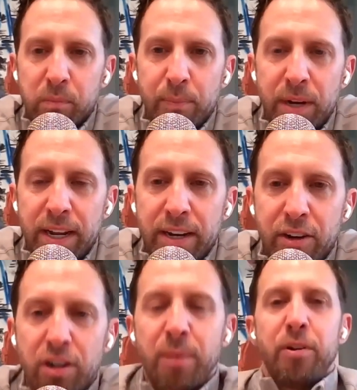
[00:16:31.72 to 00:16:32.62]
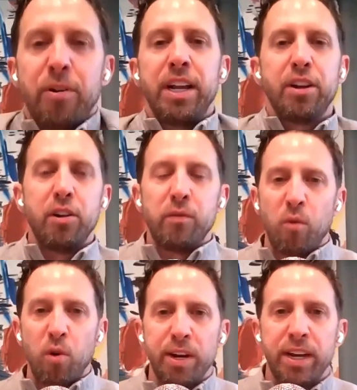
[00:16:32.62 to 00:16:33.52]
Updating your upgrading your
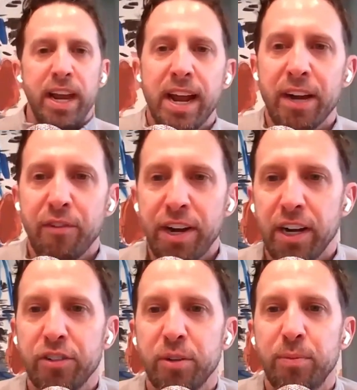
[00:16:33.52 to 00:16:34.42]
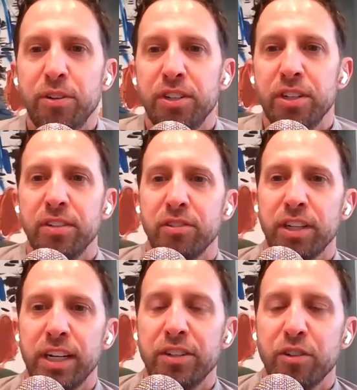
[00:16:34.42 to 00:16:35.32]
401k IRA contributions,
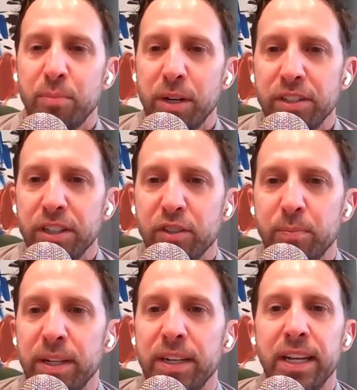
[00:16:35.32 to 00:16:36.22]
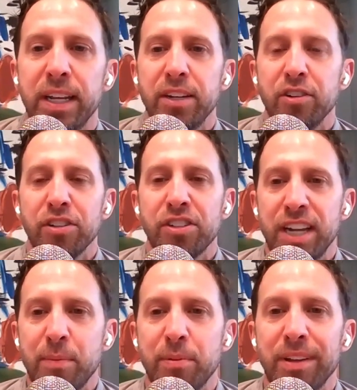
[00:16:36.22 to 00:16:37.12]
looking at your budget spending, your
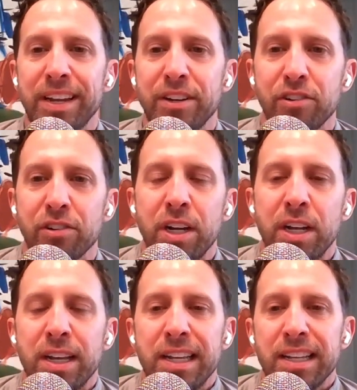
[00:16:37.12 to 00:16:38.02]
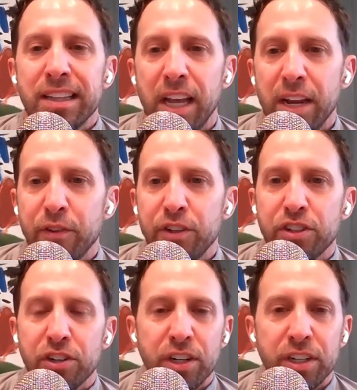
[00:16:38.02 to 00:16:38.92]
estate plan, your life
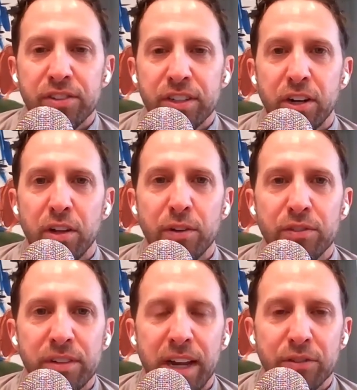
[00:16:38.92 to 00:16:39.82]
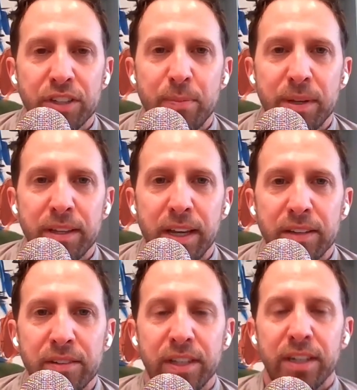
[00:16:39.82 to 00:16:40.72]
insurance and all those housekeeping
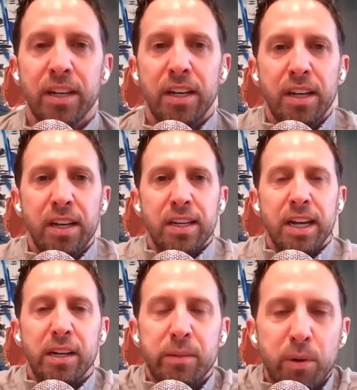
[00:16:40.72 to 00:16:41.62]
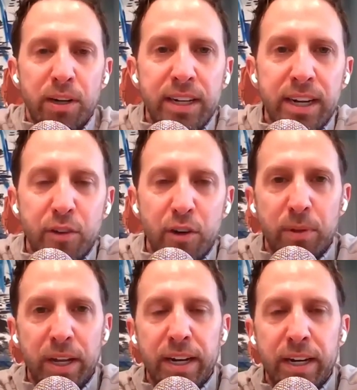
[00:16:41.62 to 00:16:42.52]
things and then kind of putting together a
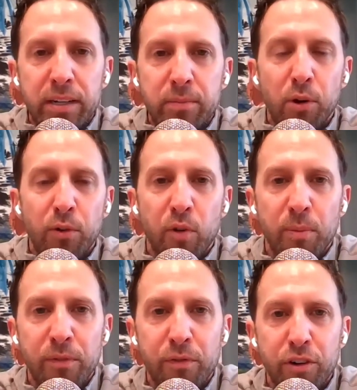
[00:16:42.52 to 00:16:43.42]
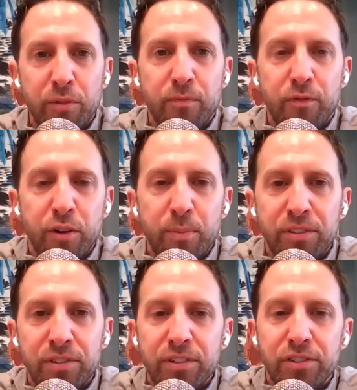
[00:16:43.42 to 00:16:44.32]
plan and a pro forma for your for your business.